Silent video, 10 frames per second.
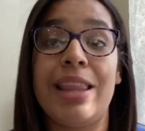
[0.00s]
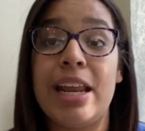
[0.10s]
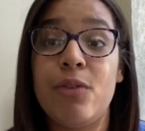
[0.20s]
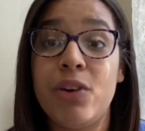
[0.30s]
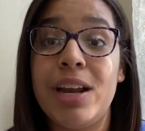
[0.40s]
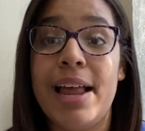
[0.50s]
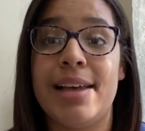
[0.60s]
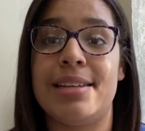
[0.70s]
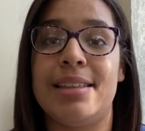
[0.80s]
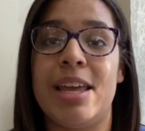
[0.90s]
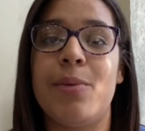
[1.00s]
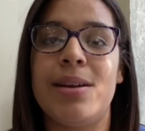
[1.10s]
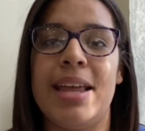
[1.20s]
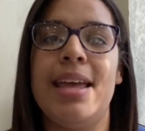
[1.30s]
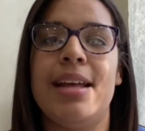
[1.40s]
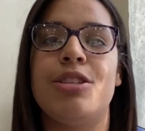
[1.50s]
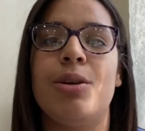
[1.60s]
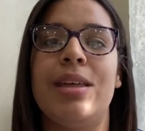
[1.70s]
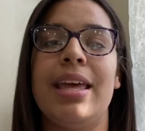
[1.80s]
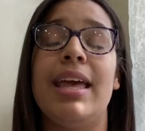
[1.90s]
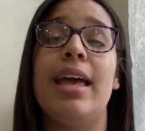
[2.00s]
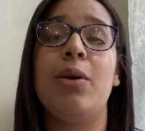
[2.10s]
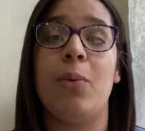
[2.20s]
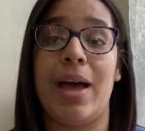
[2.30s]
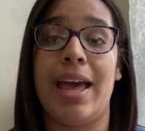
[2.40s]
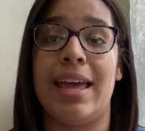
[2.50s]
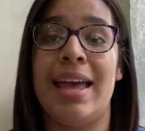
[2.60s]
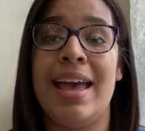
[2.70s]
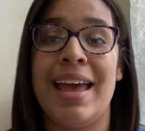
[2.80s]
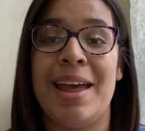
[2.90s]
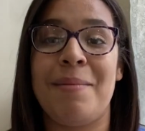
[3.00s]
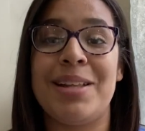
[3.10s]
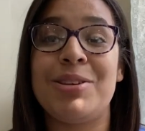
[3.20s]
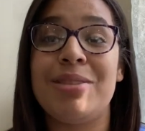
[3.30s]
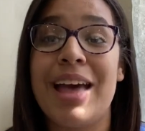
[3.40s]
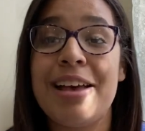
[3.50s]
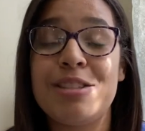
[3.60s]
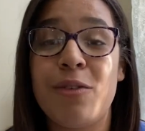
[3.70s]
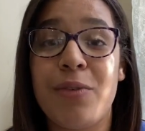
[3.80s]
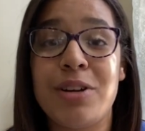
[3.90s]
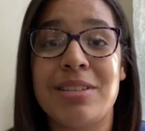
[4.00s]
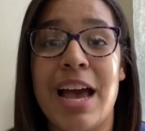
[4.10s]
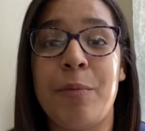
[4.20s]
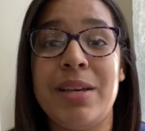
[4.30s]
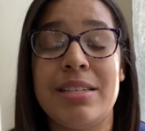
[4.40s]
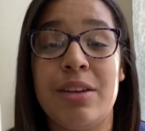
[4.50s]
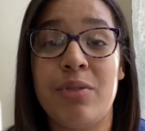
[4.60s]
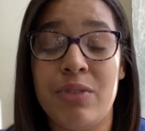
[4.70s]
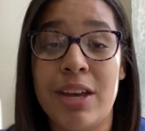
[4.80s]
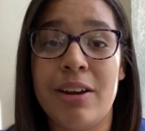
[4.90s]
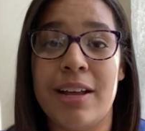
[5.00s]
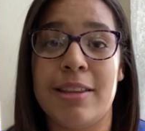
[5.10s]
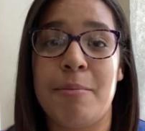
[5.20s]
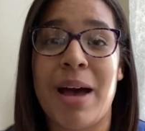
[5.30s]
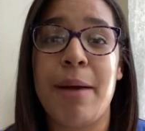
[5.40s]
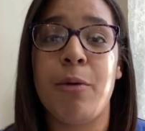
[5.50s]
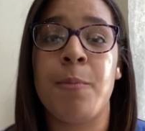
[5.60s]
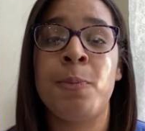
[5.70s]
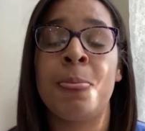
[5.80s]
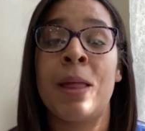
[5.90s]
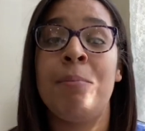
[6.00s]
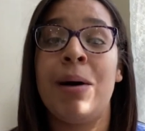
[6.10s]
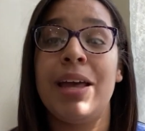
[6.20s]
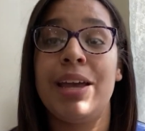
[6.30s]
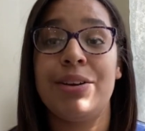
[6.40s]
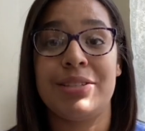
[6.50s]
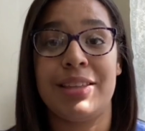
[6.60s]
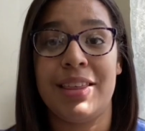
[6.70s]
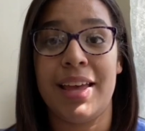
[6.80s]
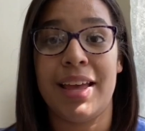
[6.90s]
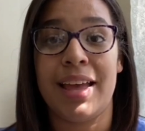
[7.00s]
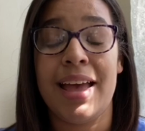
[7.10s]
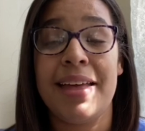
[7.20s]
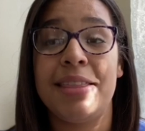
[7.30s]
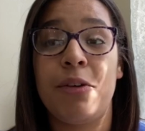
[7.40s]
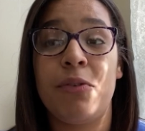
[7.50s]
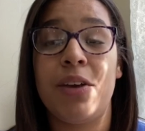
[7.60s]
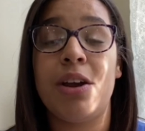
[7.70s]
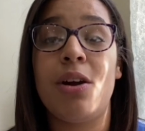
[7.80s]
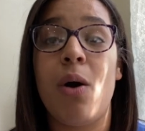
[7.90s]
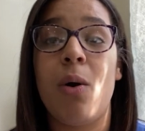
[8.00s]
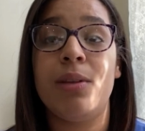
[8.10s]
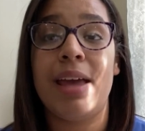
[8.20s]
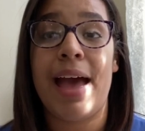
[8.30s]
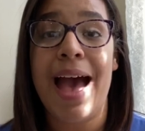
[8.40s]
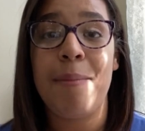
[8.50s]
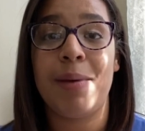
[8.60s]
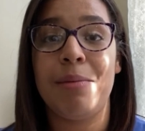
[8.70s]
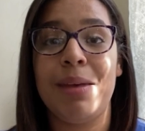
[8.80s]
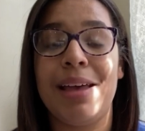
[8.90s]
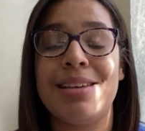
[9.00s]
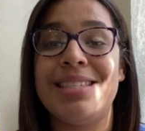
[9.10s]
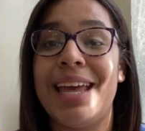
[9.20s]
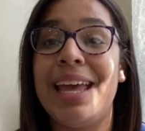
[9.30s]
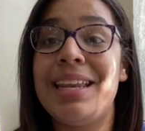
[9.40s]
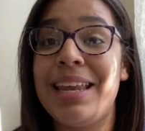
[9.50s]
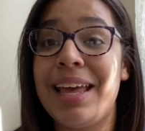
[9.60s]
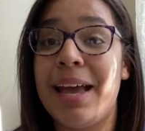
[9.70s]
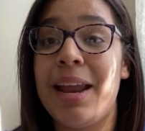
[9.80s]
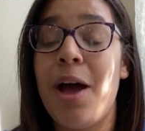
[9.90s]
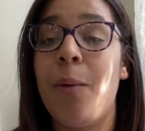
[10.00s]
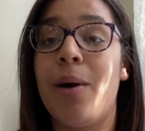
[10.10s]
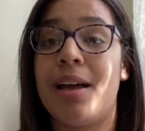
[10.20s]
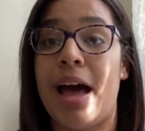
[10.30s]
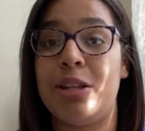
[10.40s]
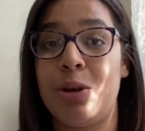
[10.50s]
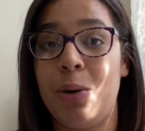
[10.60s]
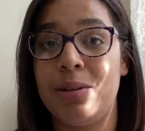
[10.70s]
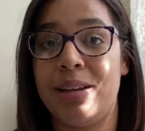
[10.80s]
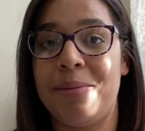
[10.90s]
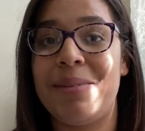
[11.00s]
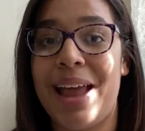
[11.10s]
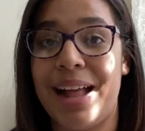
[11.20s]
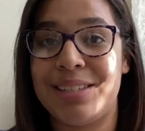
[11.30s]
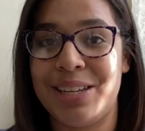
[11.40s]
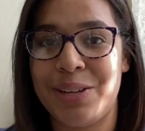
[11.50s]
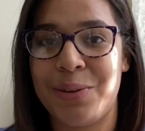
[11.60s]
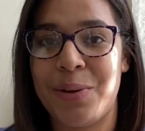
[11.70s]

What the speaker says: realized that they were naked, so they hid away. Amen. So that's the first time we see fear in the Bible. But here's the thing, the fear only happened because they did what God told them not to do.